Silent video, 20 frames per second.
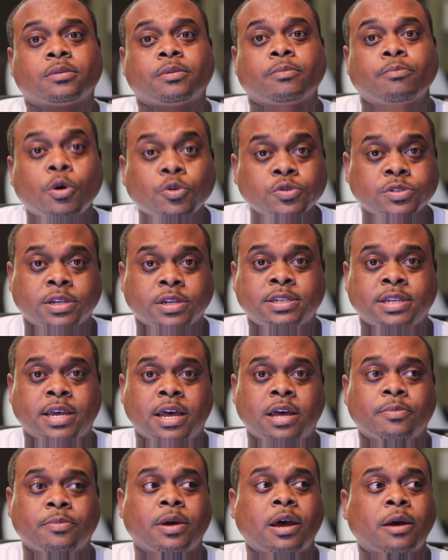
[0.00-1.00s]
Most of the
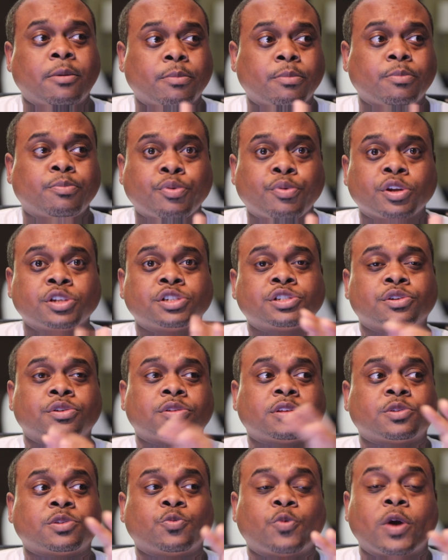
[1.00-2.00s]
time. I'm pretty sure
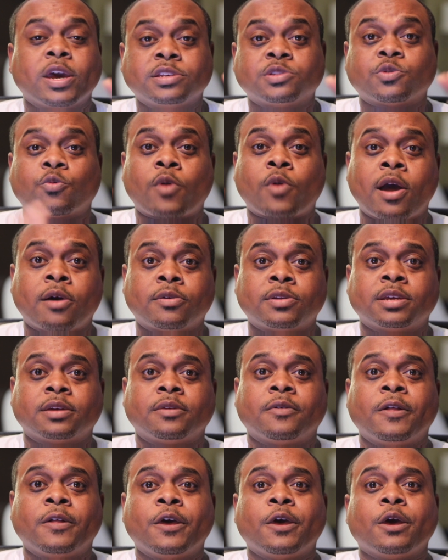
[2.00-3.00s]
there's ways around
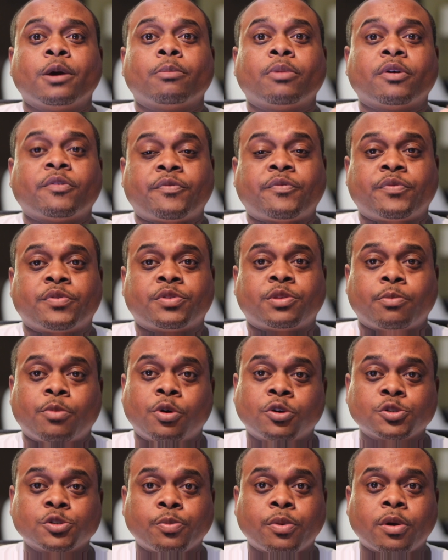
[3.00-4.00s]
it, but for the
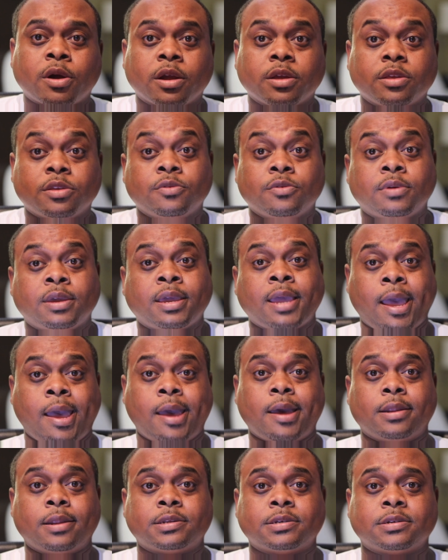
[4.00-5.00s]
most part, you
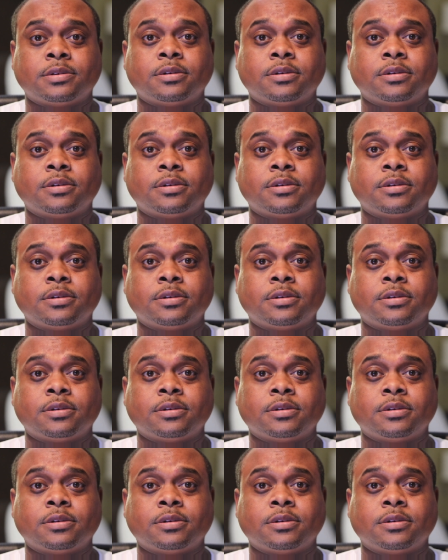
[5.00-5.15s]
can't.